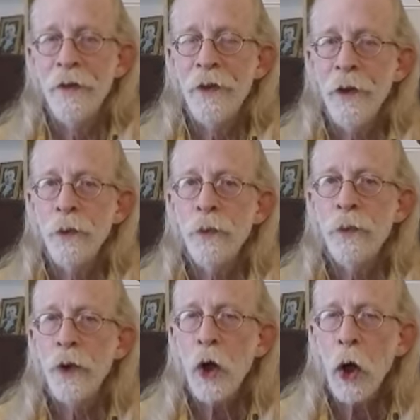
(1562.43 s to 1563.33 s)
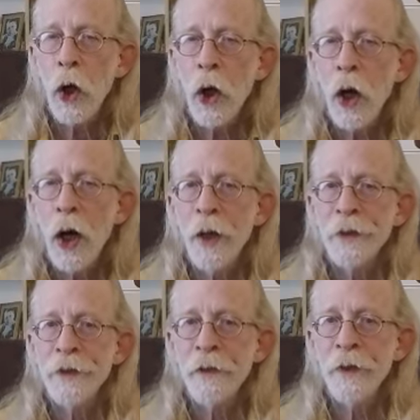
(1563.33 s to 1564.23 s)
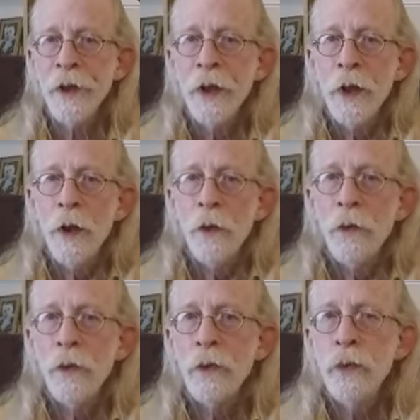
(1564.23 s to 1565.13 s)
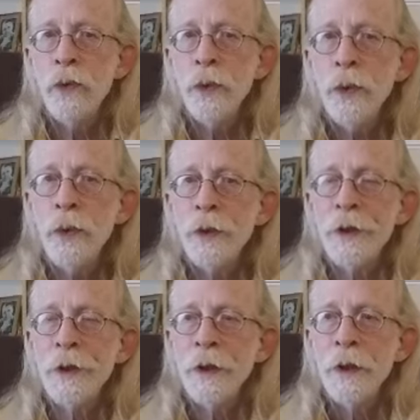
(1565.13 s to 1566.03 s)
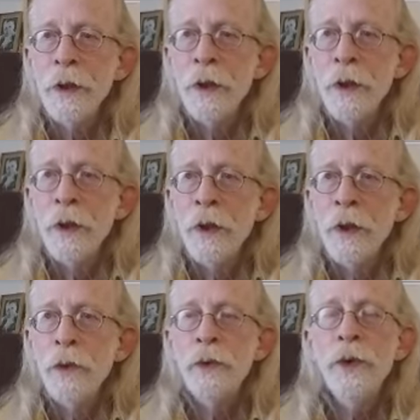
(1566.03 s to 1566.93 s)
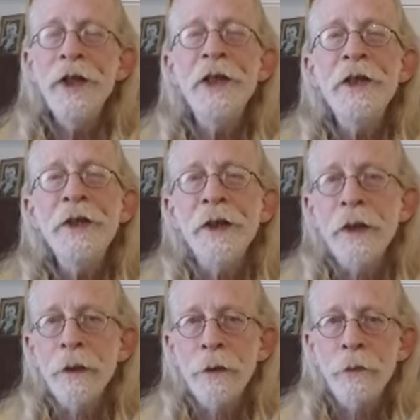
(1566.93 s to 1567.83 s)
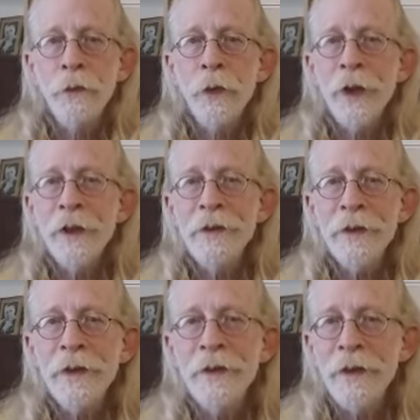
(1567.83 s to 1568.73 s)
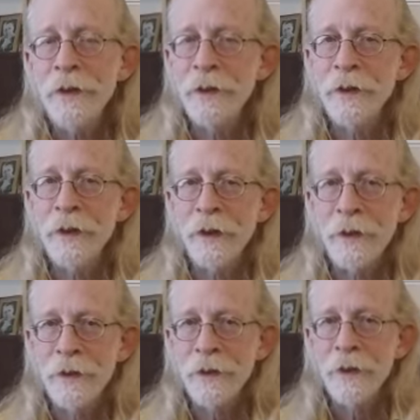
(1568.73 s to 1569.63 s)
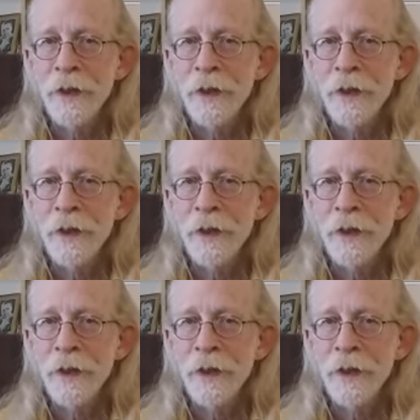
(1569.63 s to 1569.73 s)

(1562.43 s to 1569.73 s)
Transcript: The cause of it, the root reason for its existence,